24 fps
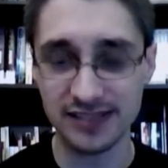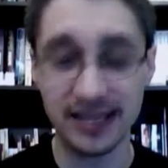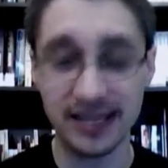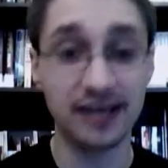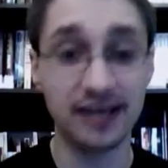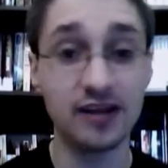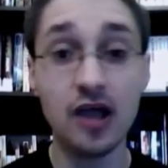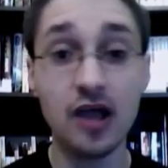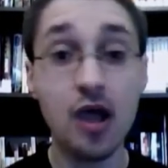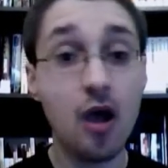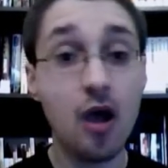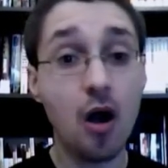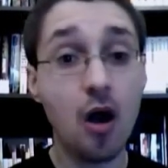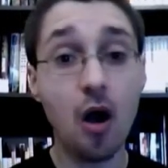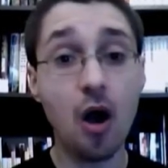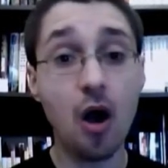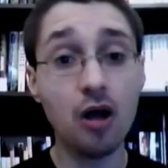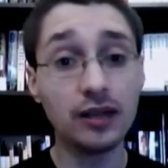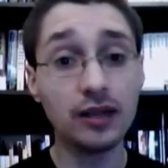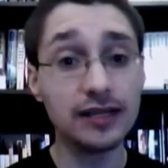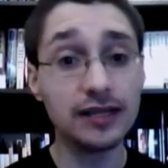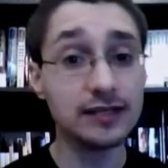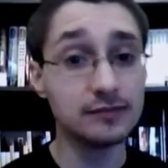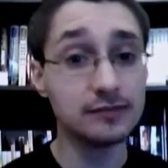Again,
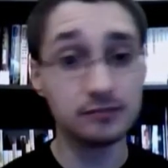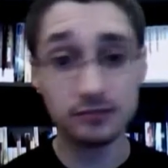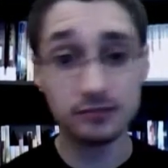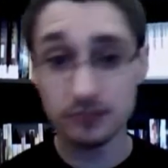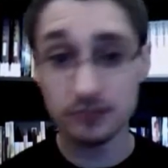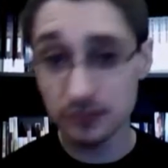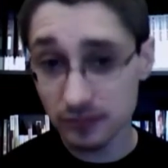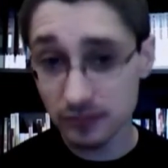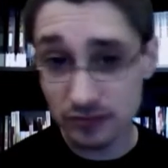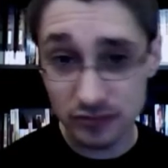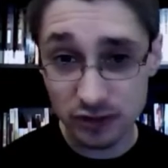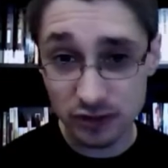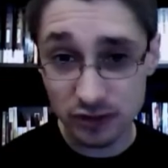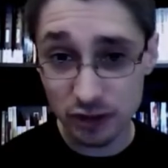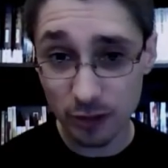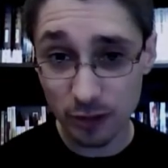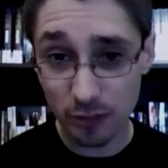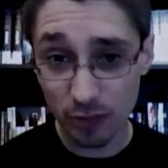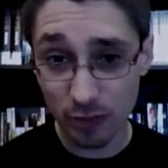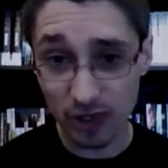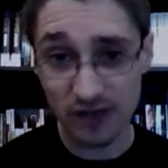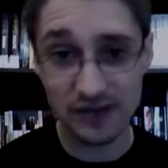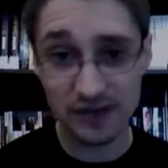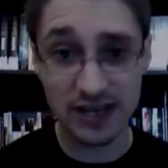all in the
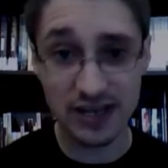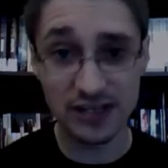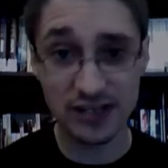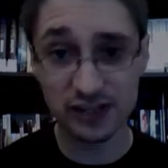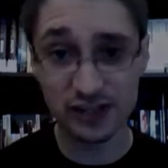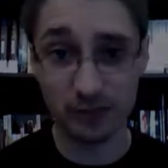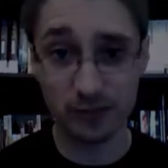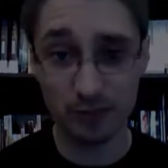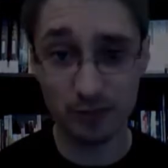previous